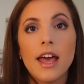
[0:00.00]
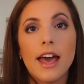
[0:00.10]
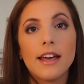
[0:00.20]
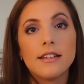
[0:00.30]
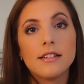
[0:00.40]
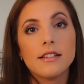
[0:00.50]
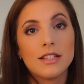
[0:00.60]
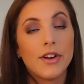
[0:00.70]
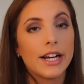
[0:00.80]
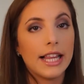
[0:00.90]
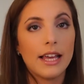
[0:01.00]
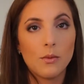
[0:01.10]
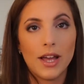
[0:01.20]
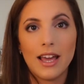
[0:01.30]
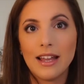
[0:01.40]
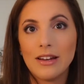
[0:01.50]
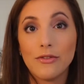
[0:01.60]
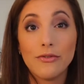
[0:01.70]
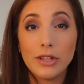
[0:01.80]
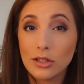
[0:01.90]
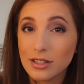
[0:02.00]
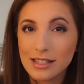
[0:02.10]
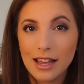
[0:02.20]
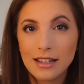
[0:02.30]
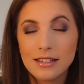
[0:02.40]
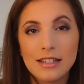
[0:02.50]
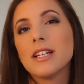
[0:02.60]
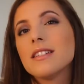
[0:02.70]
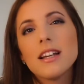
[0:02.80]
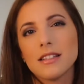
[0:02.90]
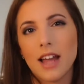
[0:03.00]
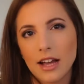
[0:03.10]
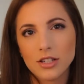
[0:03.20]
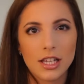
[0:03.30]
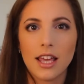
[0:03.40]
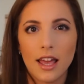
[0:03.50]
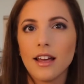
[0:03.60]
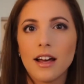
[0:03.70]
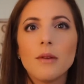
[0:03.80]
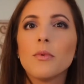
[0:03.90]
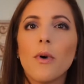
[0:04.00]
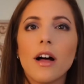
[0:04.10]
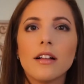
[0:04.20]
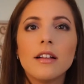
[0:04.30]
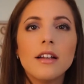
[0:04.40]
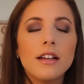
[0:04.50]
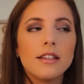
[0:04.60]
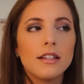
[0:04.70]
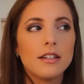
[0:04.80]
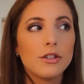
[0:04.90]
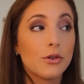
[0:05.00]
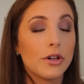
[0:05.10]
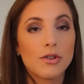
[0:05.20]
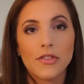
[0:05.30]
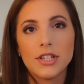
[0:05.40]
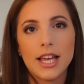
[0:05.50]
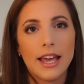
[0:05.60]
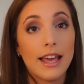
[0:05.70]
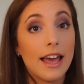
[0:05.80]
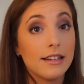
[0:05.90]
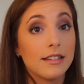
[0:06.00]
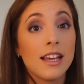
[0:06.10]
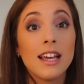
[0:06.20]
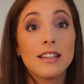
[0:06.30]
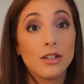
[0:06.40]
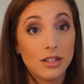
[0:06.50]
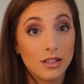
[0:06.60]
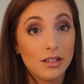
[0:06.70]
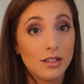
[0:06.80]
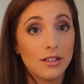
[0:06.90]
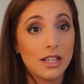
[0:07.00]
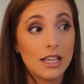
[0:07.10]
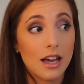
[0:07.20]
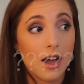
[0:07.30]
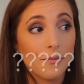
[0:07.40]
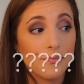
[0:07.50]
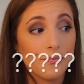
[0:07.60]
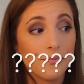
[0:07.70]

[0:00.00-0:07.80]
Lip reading: And it's very lightweight, it feels nice, and it doesn't actually cake up while you're going throughout the day. And the